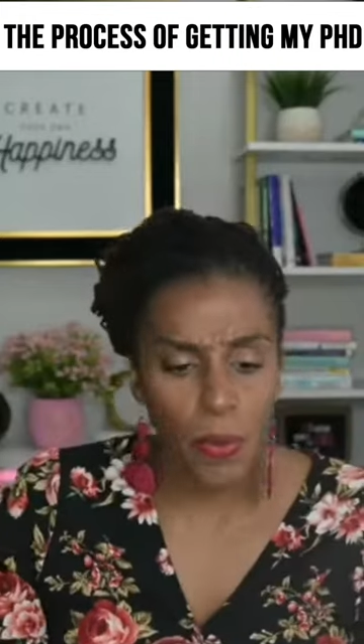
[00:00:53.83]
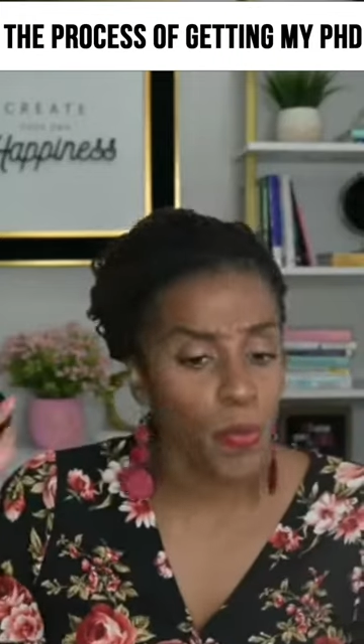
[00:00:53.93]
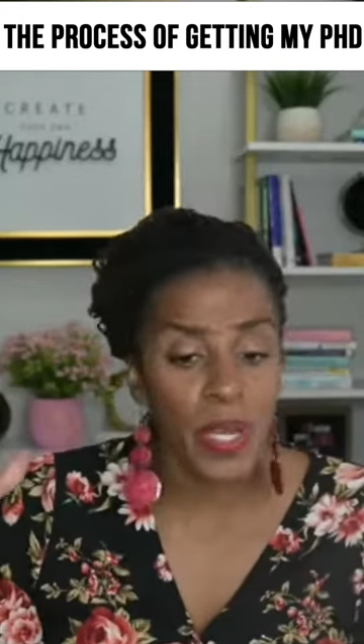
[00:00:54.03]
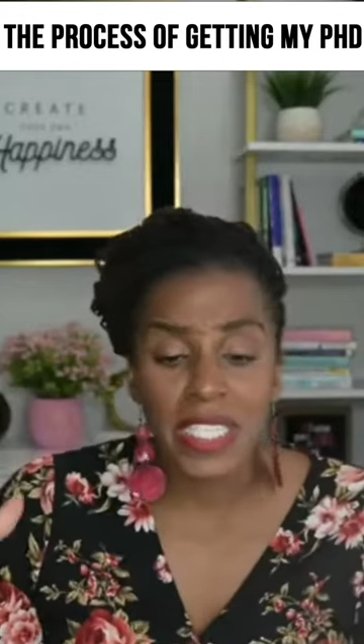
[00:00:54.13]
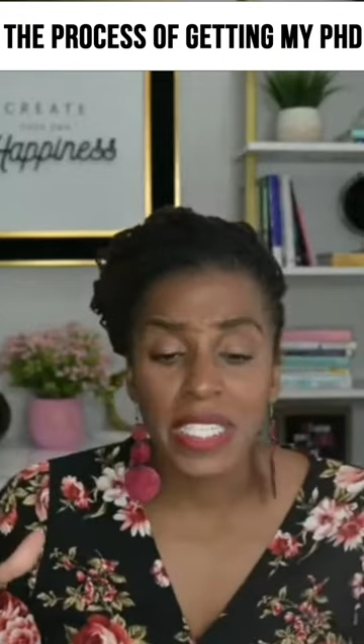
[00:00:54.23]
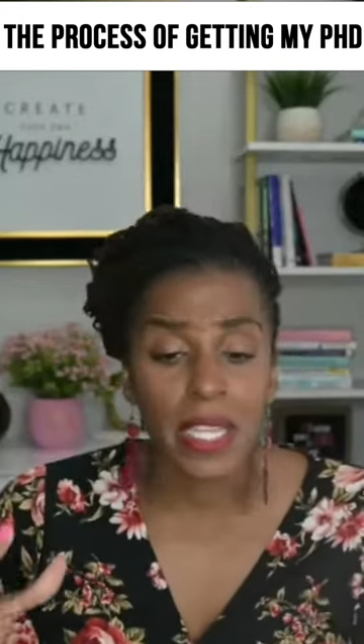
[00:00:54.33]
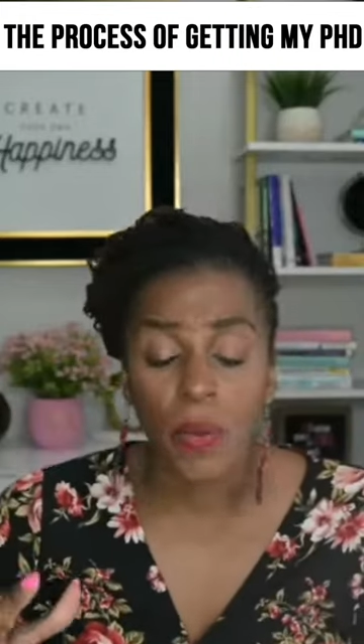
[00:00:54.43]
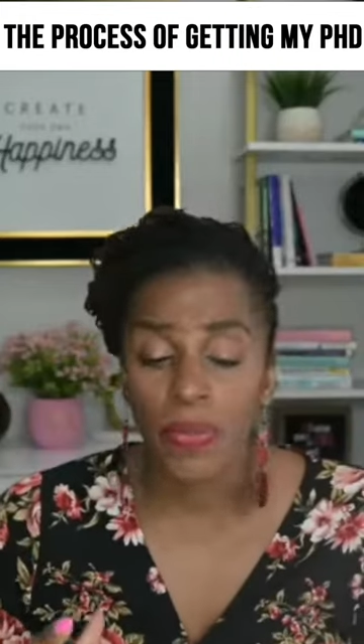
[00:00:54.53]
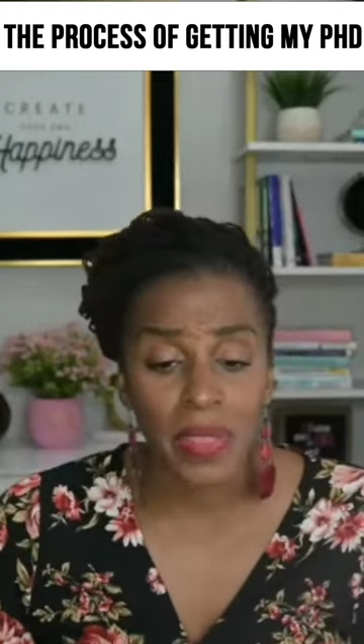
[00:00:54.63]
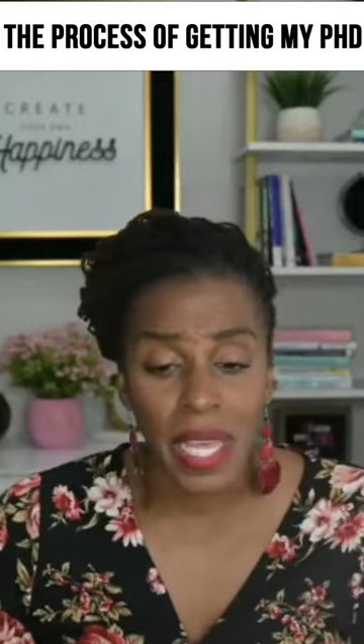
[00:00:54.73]
we just
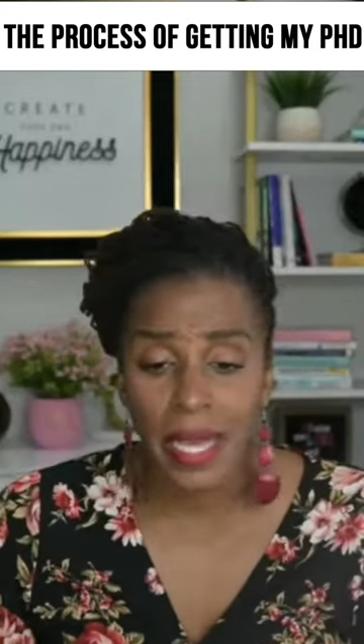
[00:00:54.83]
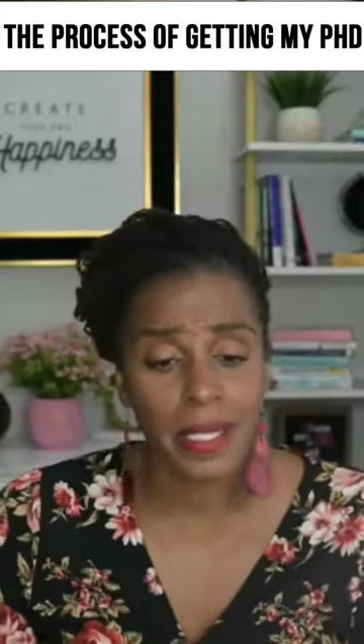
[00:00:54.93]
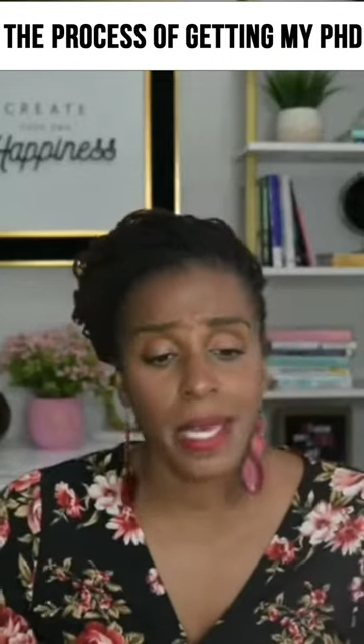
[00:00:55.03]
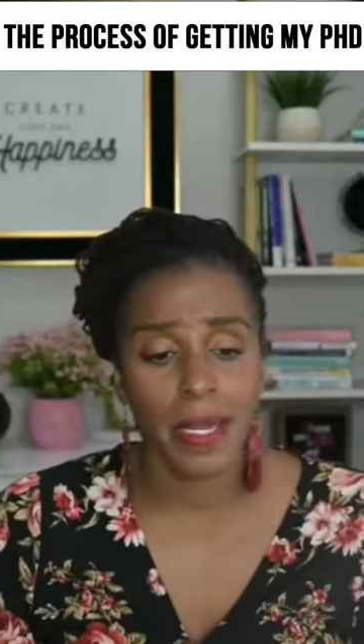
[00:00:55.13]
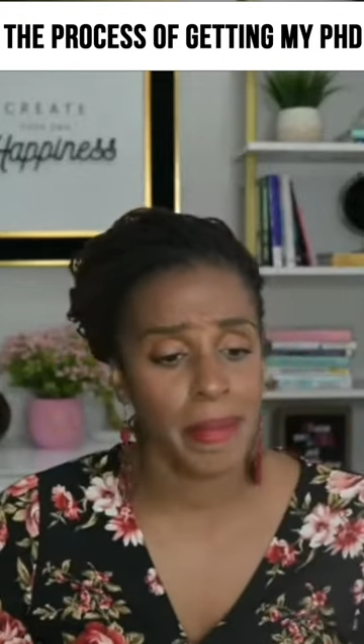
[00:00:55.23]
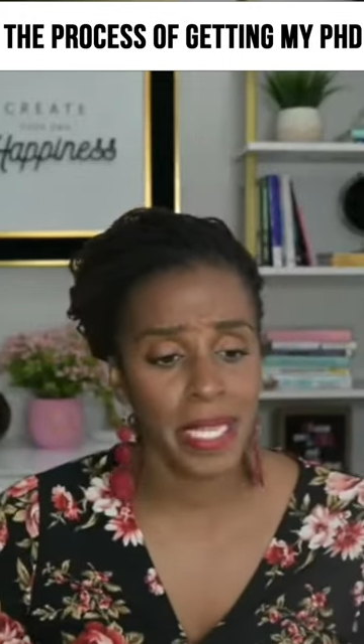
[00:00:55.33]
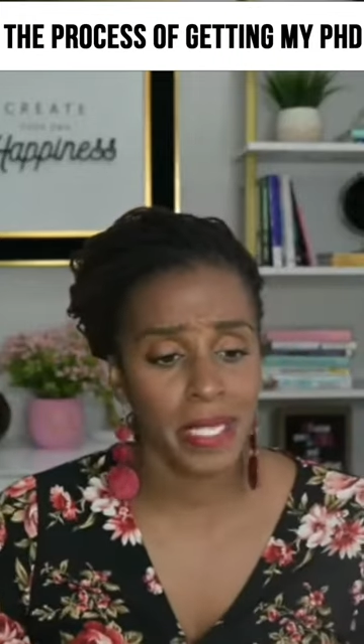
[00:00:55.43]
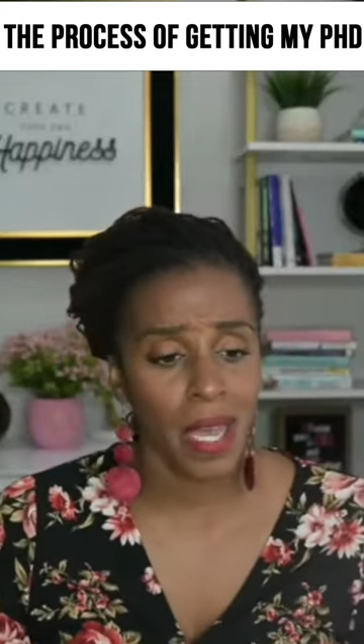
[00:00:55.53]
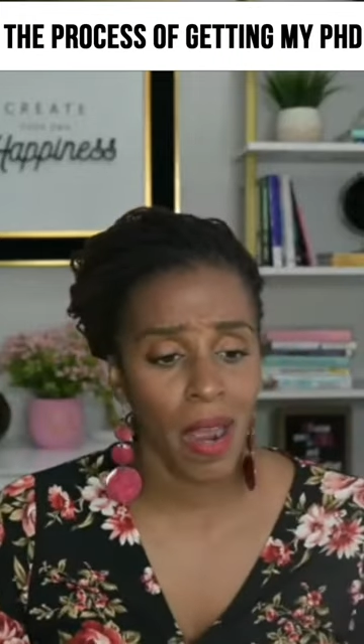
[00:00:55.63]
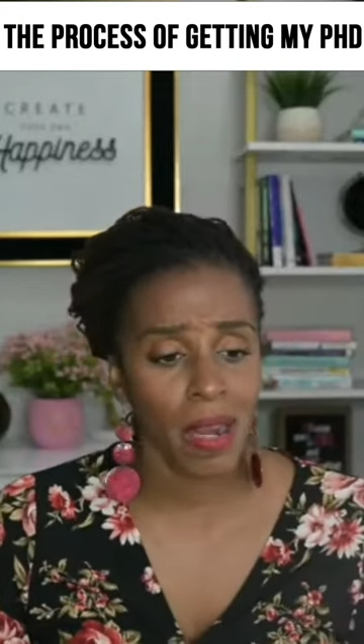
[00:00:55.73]
don't think it's going to be this
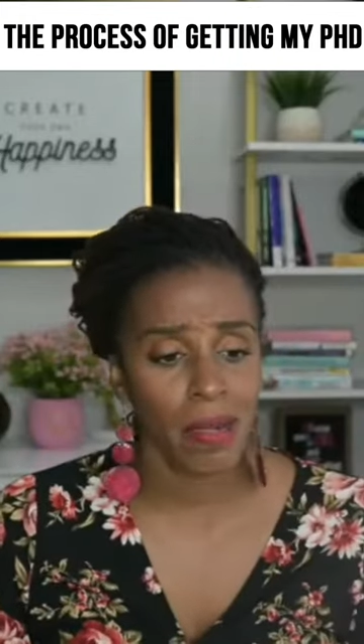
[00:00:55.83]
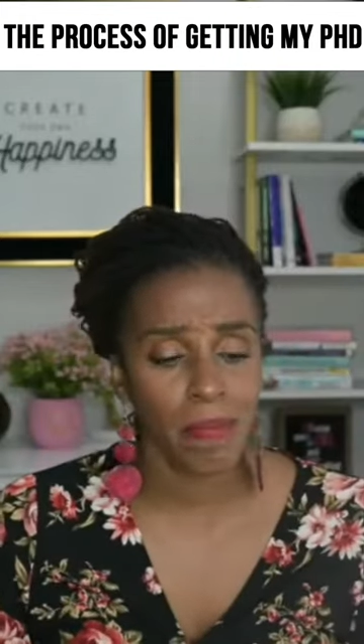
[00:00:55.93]
hard,